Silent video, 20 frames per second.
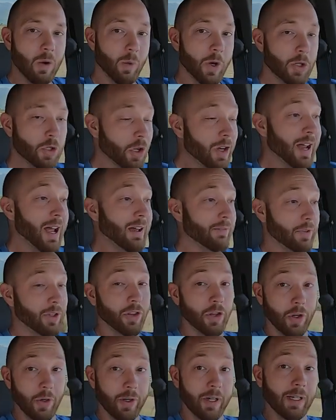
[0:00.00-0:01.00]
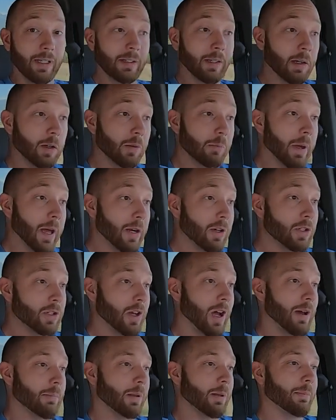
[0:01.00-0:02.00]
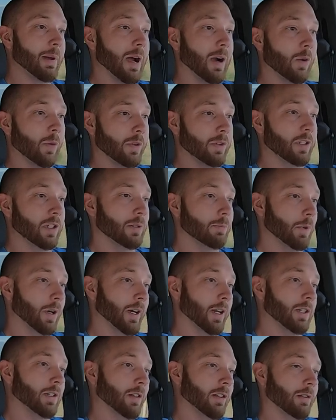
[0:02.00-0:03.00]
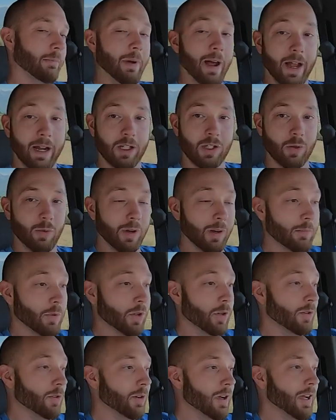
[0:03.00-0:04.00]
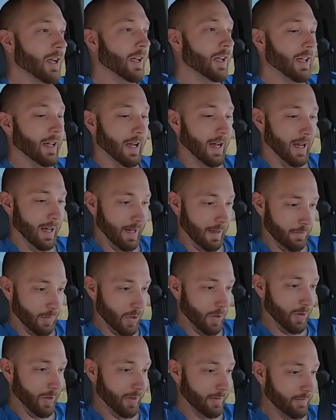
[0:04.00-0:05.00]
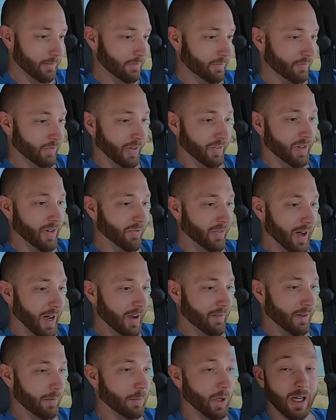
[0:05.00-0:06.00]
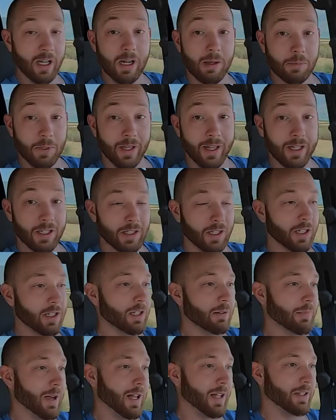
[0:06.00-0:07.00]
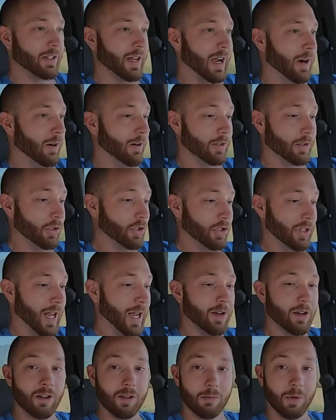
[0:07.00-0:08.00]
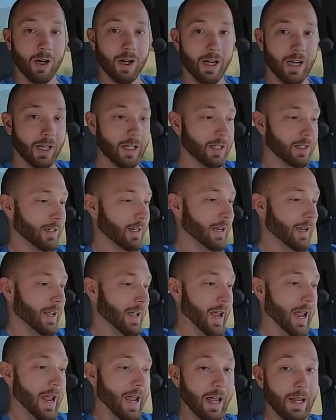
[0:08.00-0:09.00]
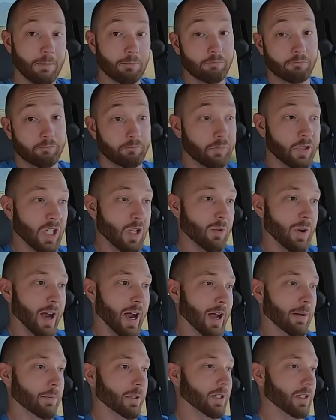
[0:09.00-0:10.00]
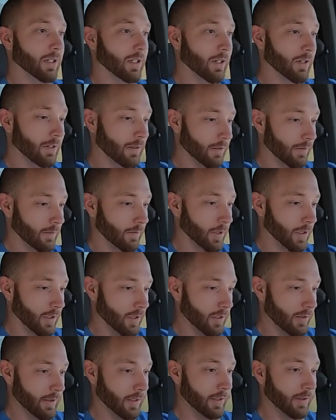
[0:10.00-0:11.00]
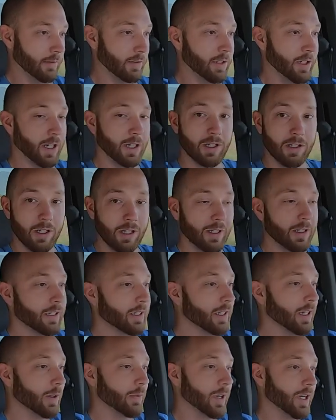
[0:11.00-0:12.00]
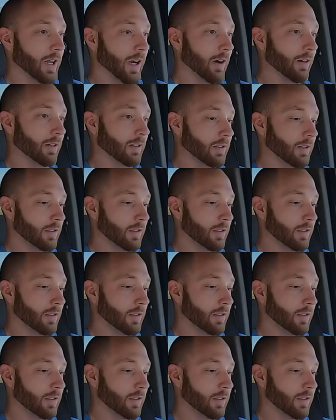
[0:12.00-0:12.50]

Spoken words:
we should have, in theory, a little better stopping power with disc brakes on the back. So what I'm doing, I'm going 55, I'll bring it up to like 60 miles an hour, and I'll just stand on the brakes and see what happens. So we're doing 60, here we go.